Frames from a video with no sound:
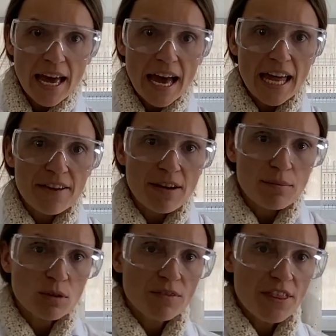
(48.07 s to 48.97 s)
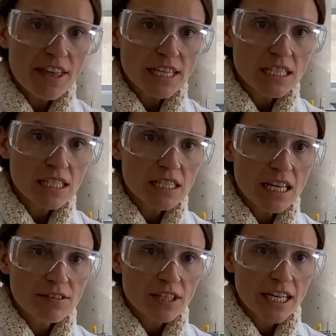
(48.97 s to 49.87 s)
And if I move this set
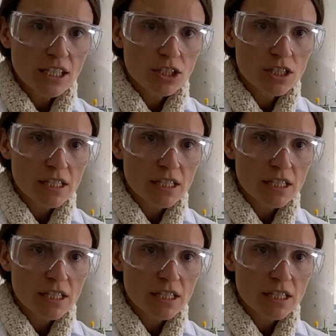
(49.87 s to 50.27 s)
of tighteners,